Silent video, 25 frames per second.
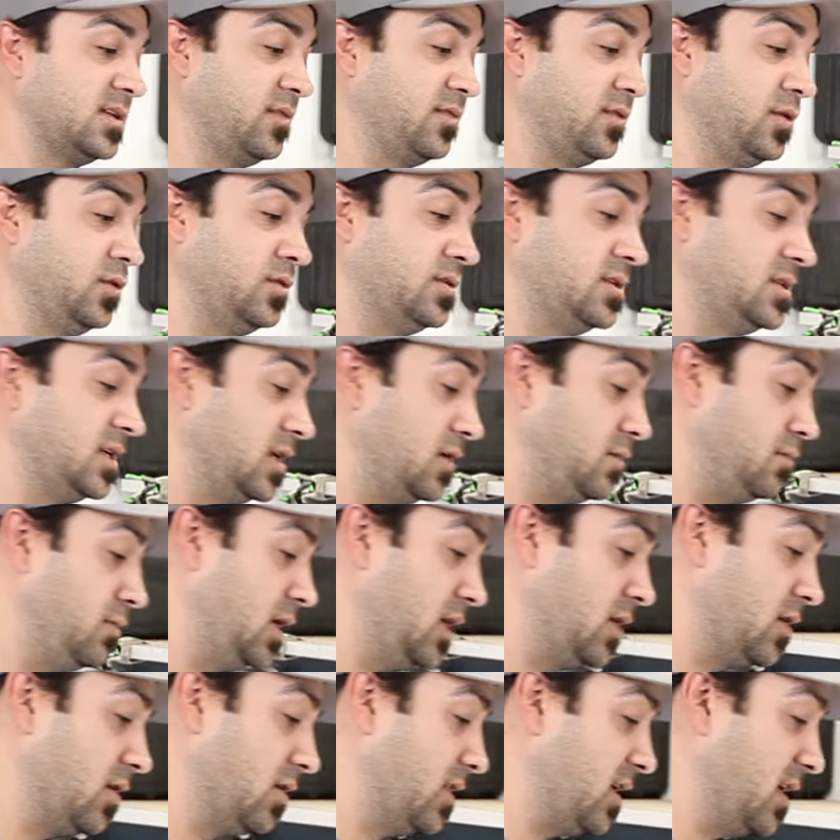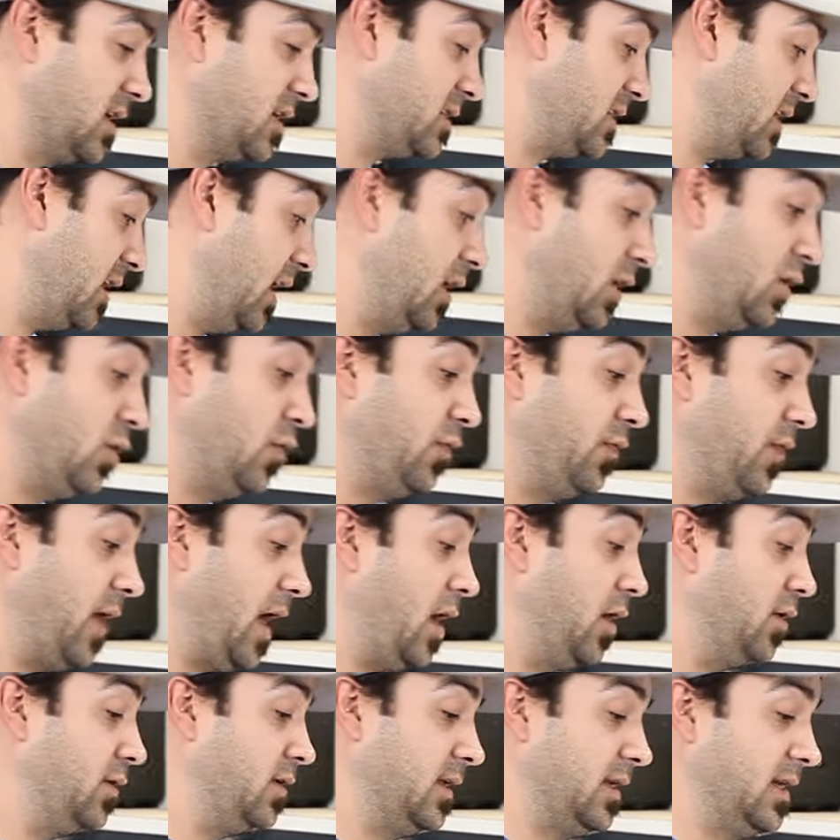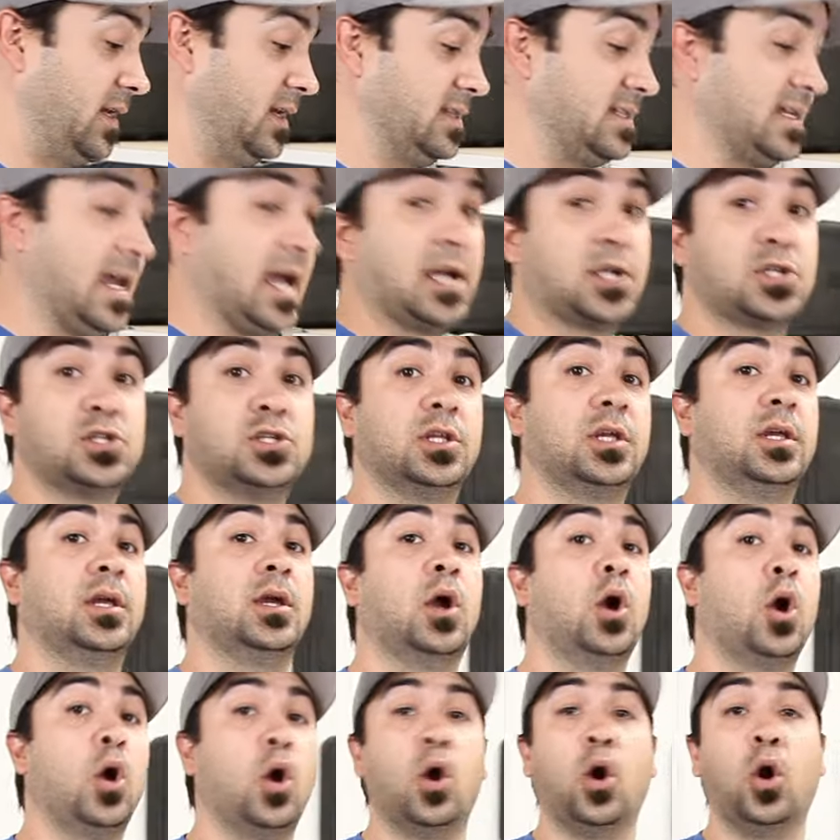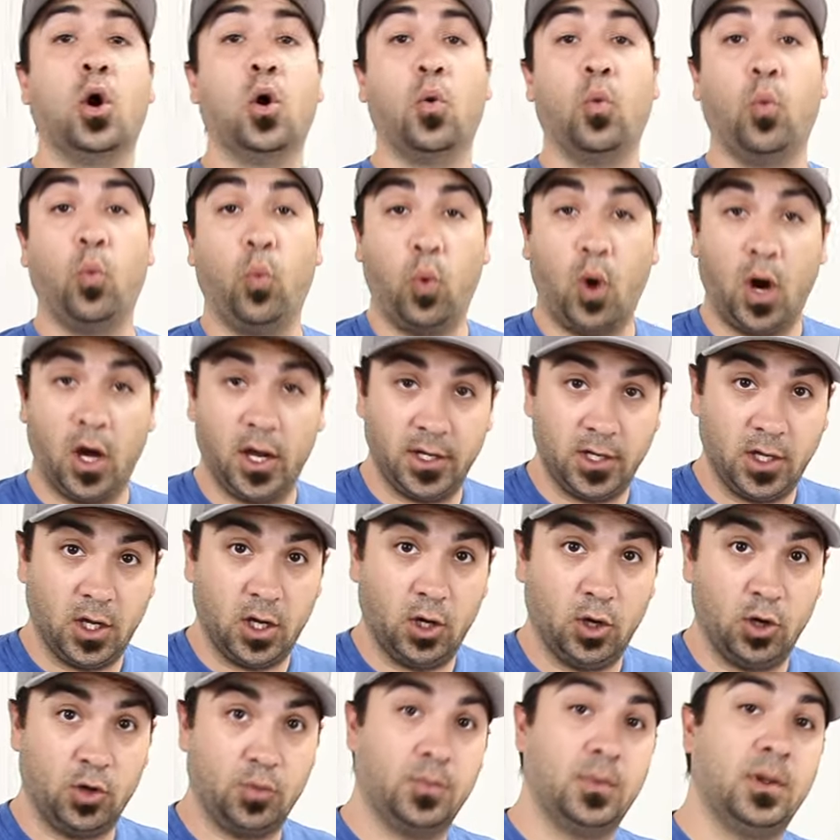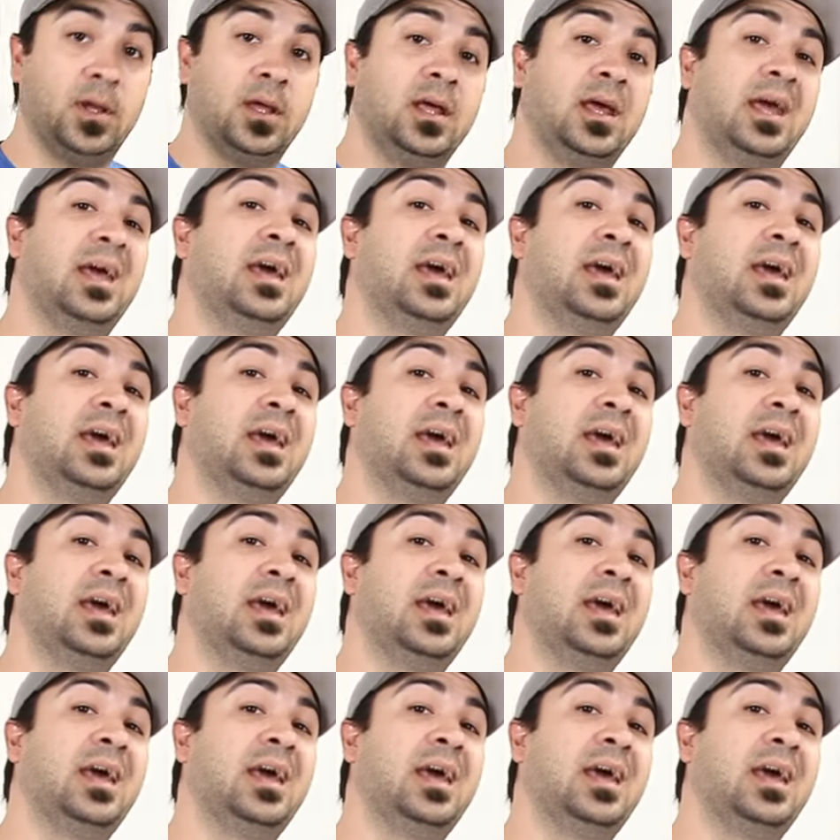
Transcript: if you did meter this and you found that it's actually one ohm.